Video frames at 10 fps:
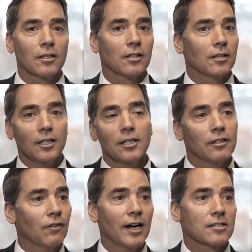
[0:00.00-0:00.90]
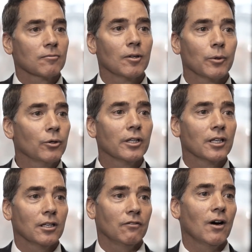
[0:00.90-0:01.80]
You need to invite someone, but who are you
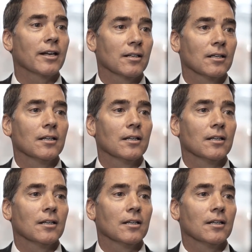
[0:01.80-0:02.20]
going to invite?